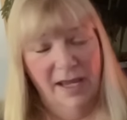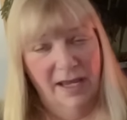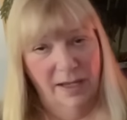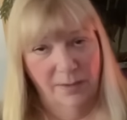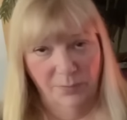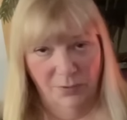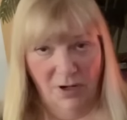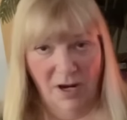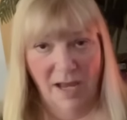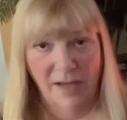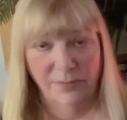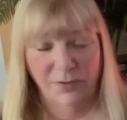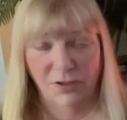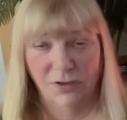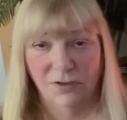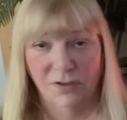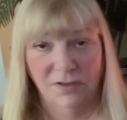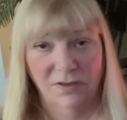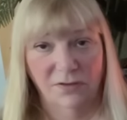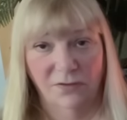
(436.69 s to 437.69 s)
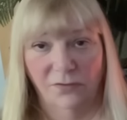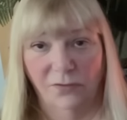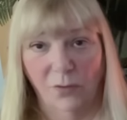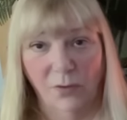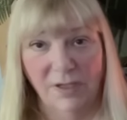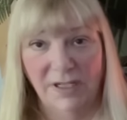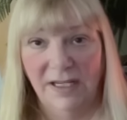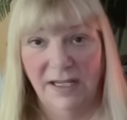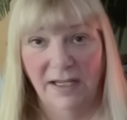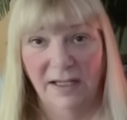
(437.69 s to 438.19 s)
and perhaps you're just
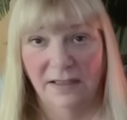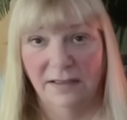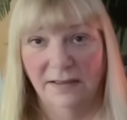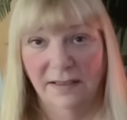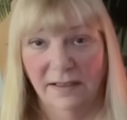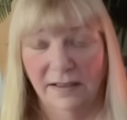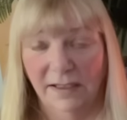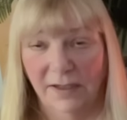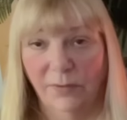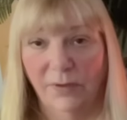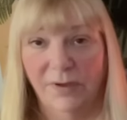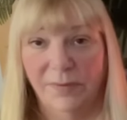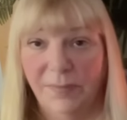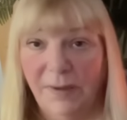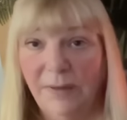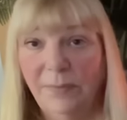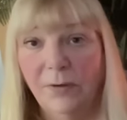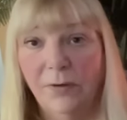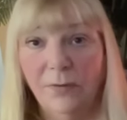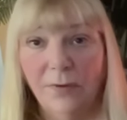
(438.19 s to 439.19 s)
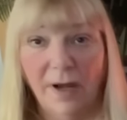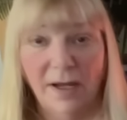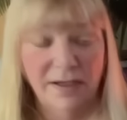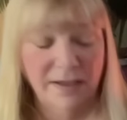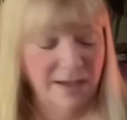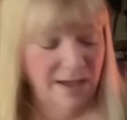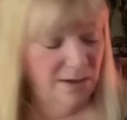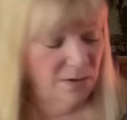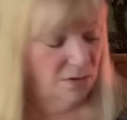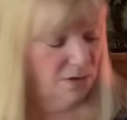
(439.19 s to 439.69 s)
avoiding dealing with people right
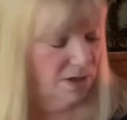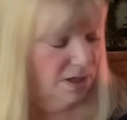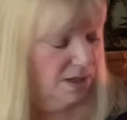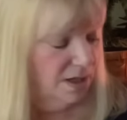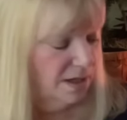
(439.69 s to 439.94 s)
now.